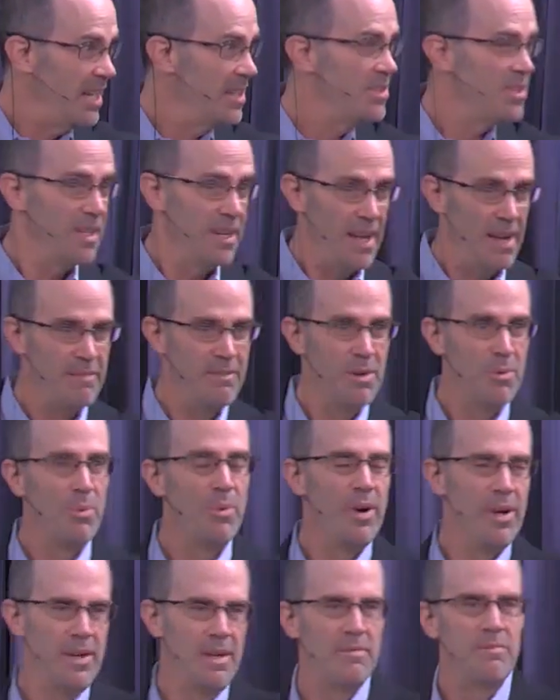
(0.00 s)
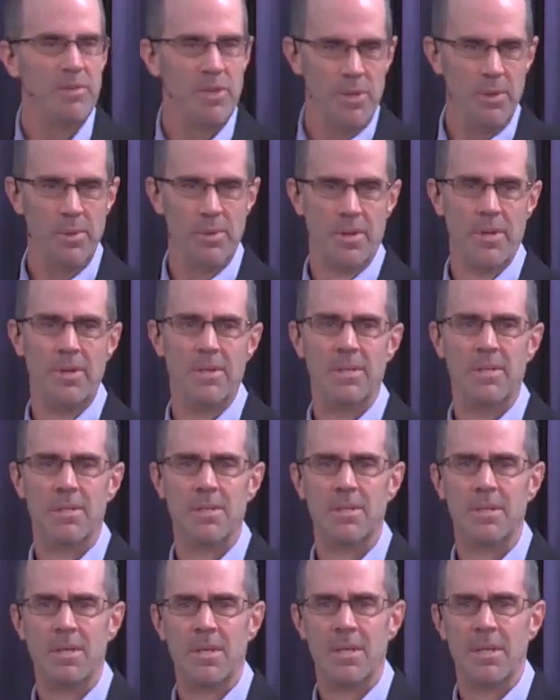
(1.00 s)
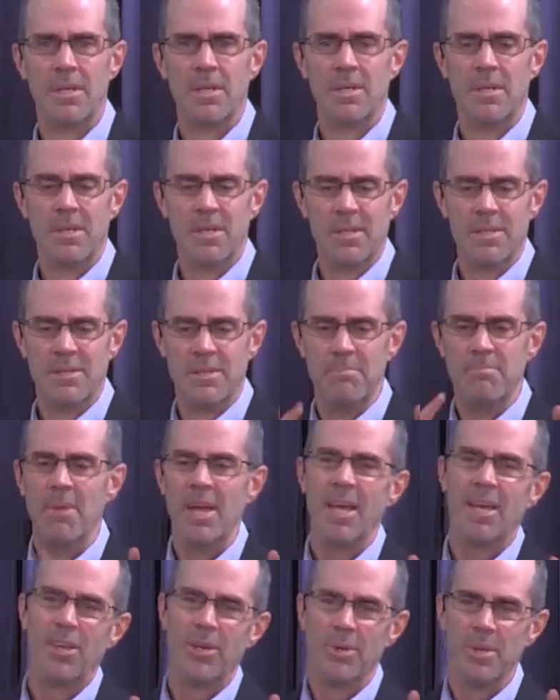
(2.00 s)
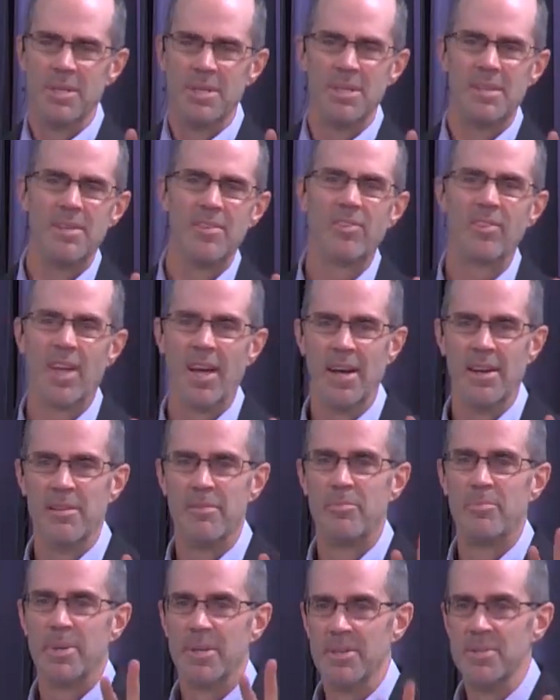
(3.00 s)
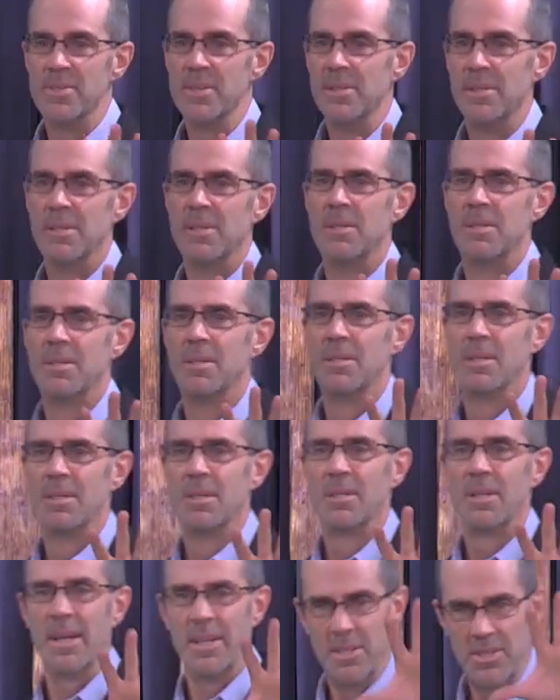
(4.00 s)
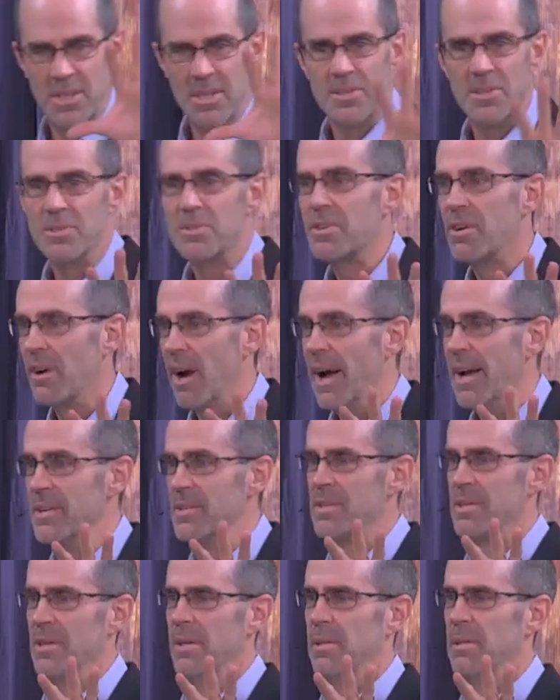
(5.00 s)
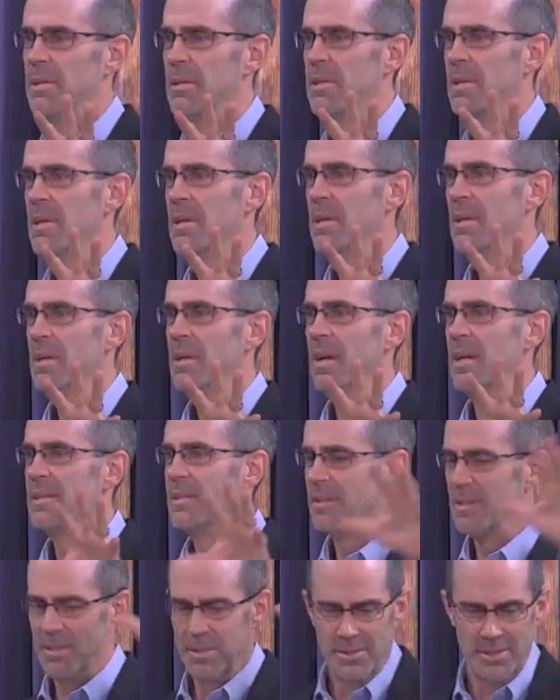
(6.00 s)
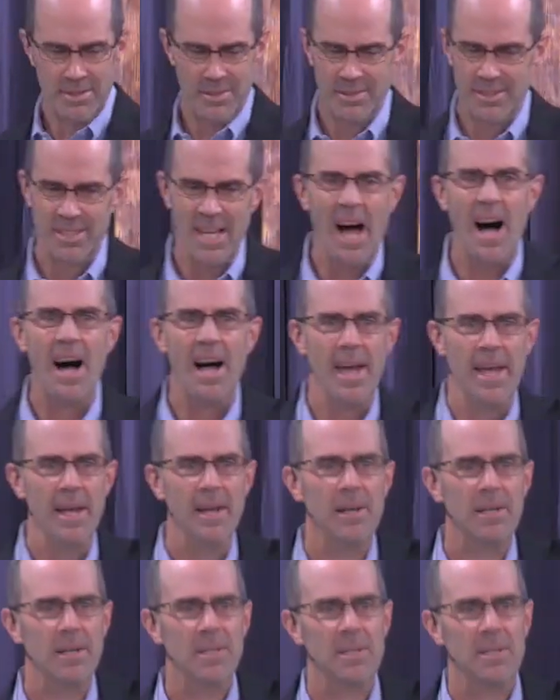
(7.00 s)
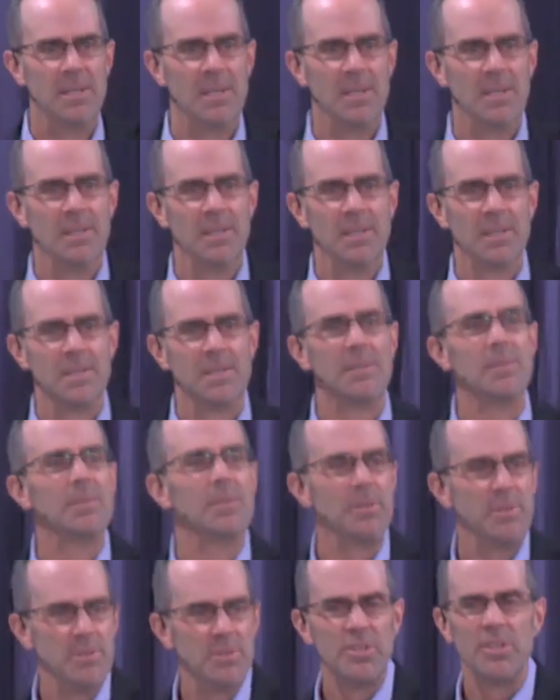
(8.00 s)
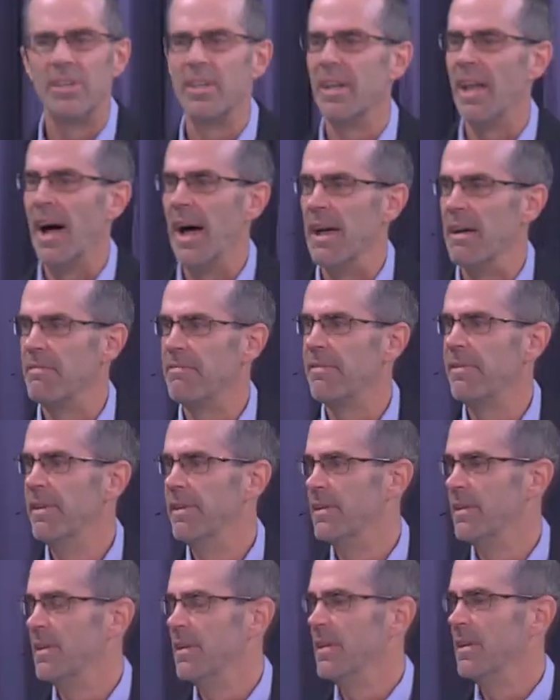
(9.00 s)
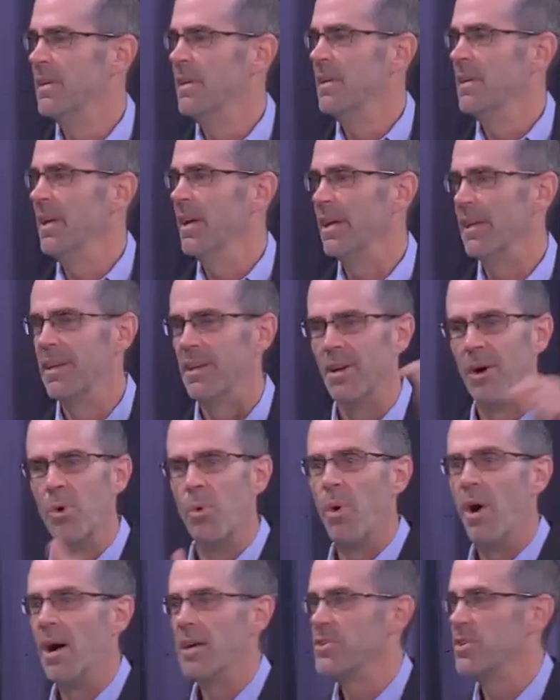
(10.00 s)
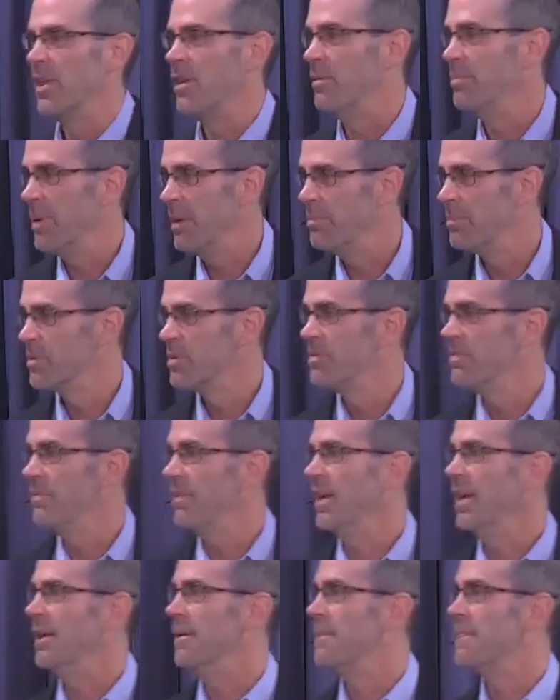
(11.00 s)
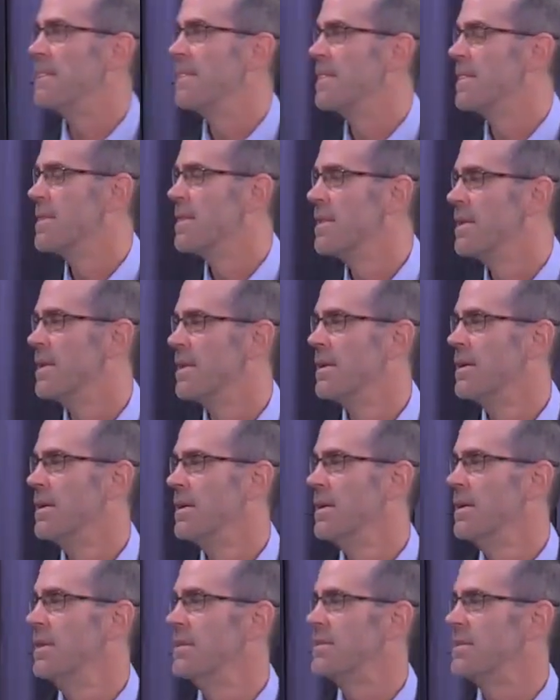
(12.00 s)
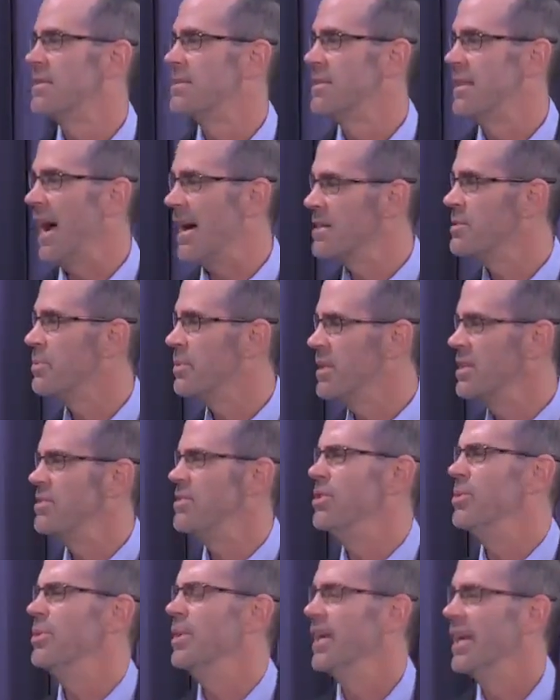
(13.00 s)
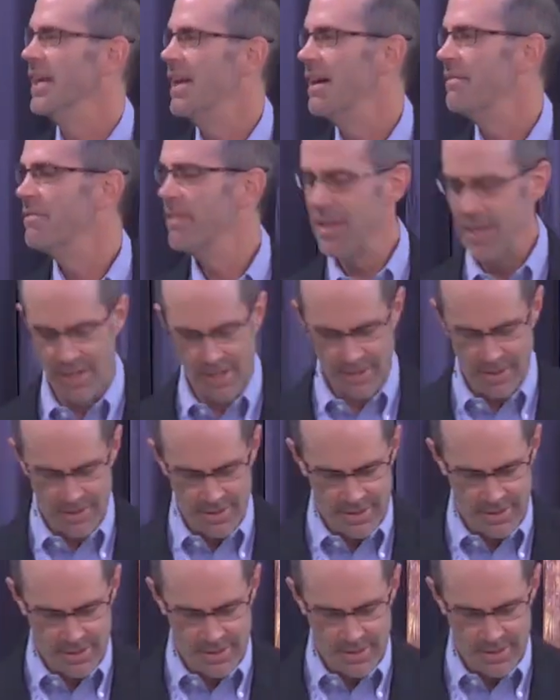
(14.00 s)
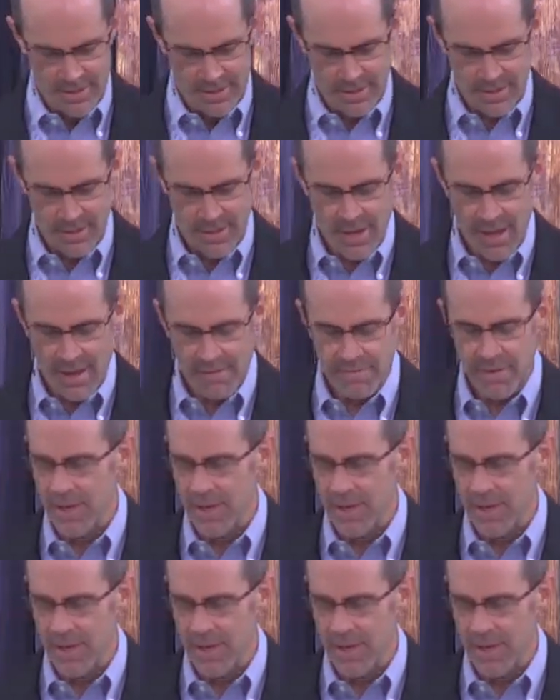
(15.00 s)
and every one of you to make you into this kind of person, like Jesus Christ, and to die, to lose your life, and go wash other people's feet. Just that's what he's doing in every life here